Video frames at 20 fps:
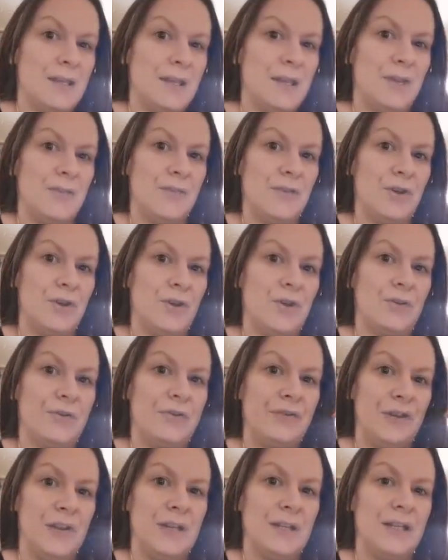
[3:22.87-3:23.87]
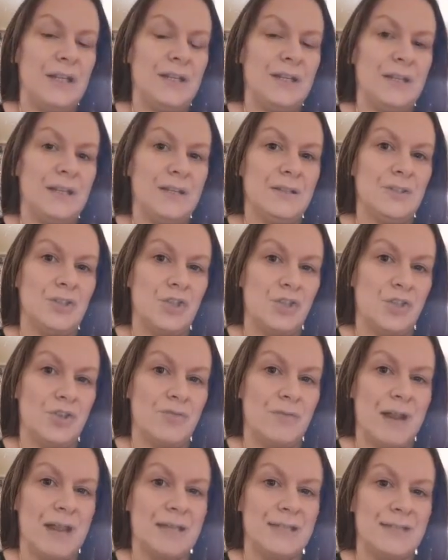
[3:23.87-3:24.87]
If you're feeling
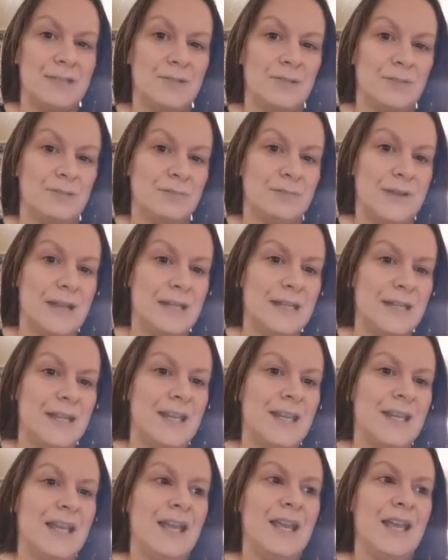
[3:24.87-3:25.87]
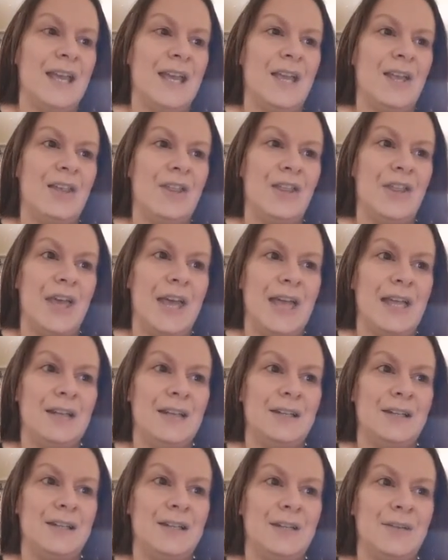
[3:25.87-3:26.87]
stressed already, then